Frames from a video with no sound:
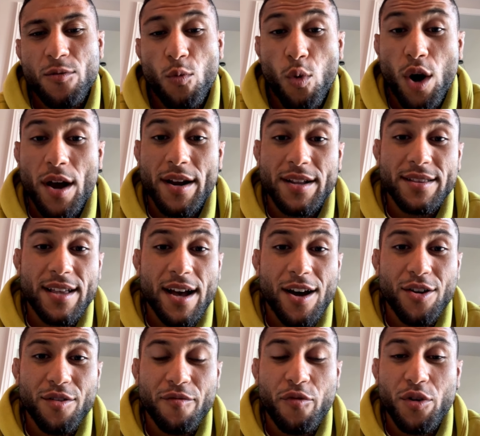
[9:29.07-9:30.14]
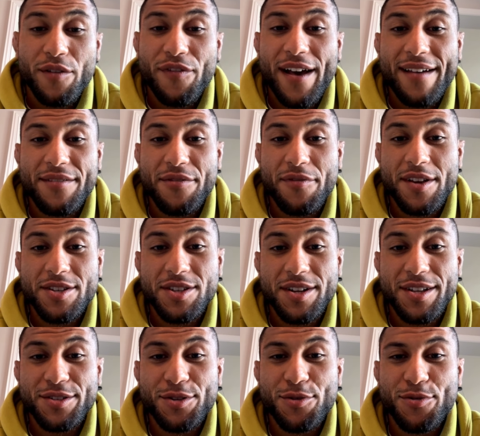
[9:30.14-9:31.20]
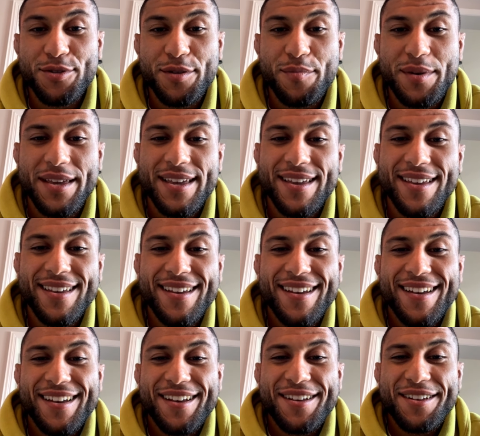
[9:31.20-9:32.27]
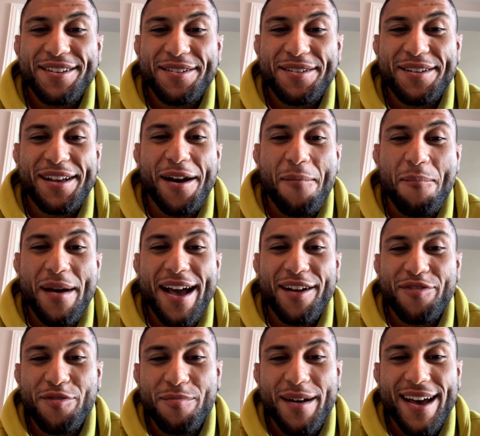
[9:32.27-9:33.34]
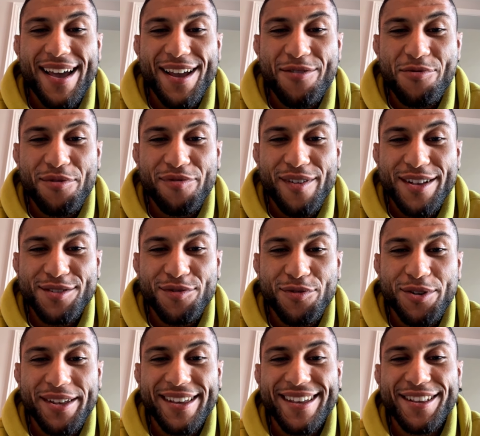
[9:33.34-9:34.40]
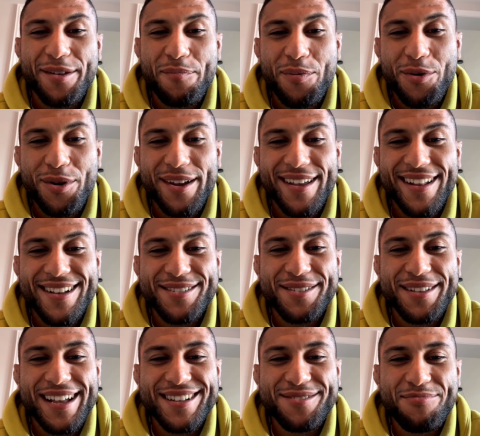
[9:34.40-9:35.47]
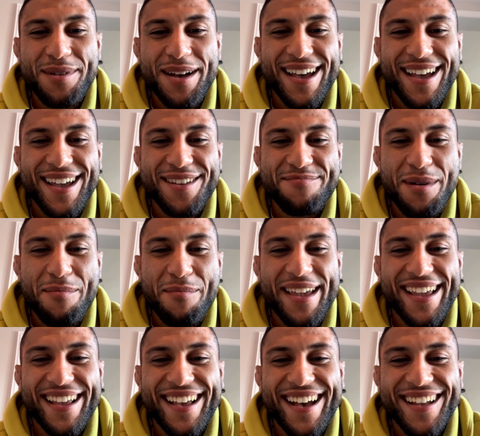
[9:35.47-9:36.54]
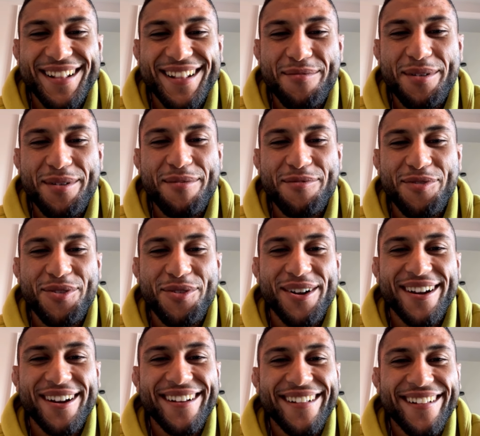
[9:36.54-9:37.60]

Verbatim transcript: one in the one forty-five division, and two to be come back for my revenge for Ilia Topuria. That's that's my my main guy that I'm coming for.